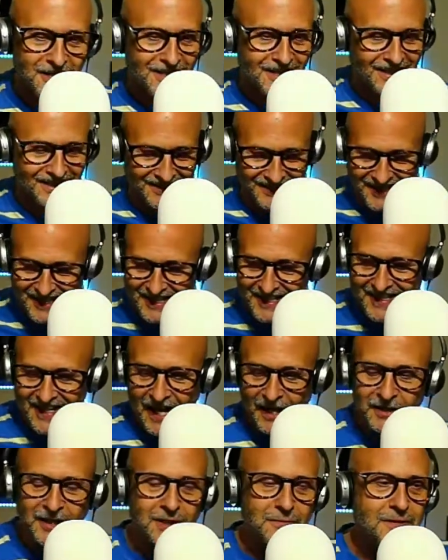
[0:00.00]

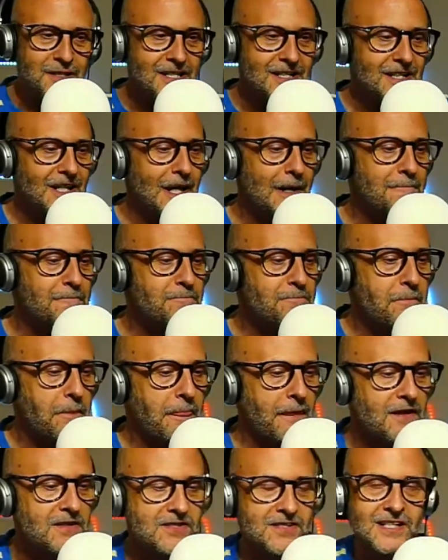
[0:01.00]
I'm going to be
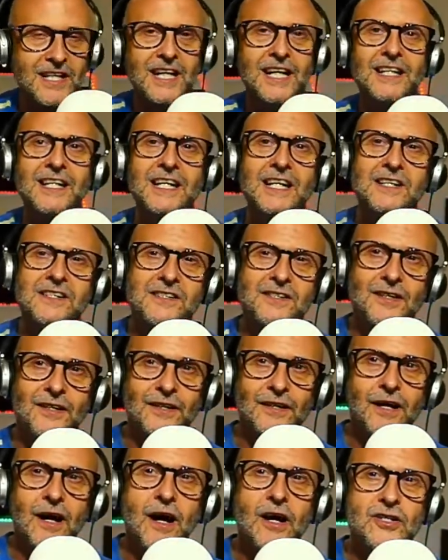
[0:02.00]
sticking these to
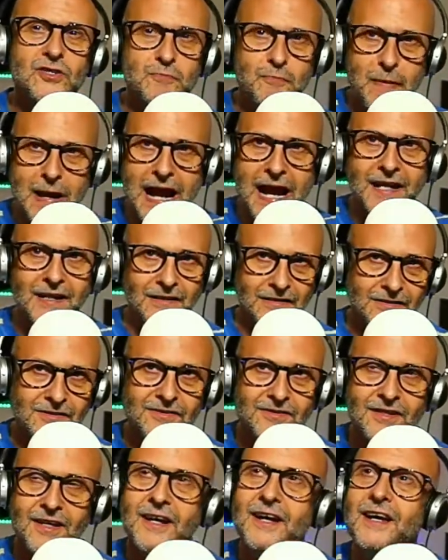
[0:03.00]
large
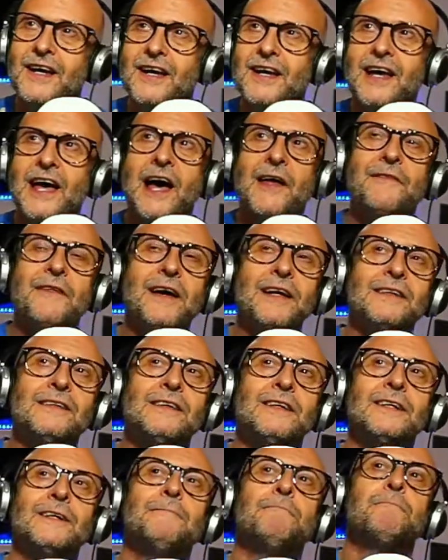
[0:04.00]
panels and then
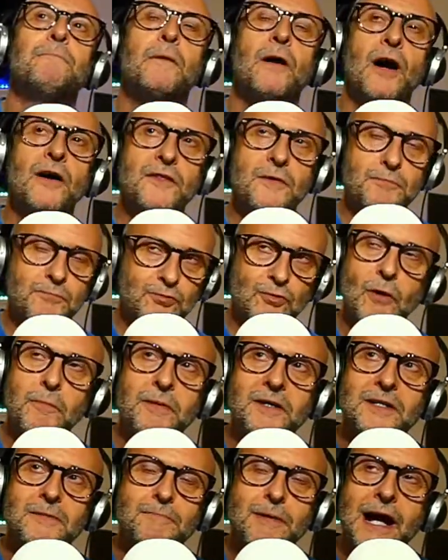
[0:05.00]
either
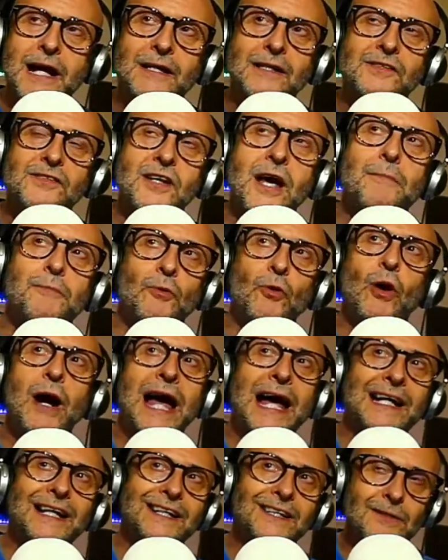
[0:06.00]
propping the panels up or
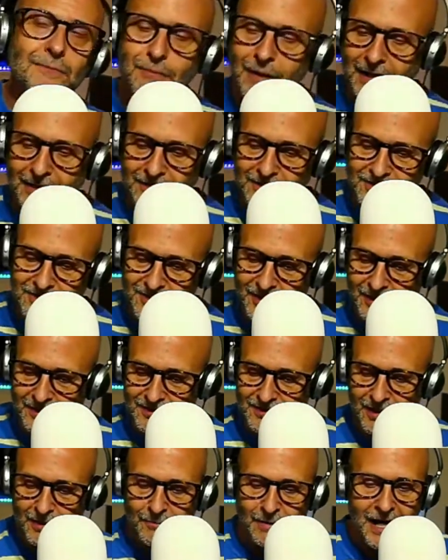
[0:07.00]
hanging the panels
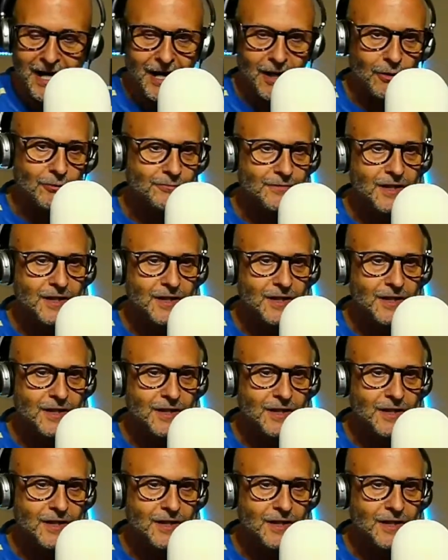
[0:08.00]
somehow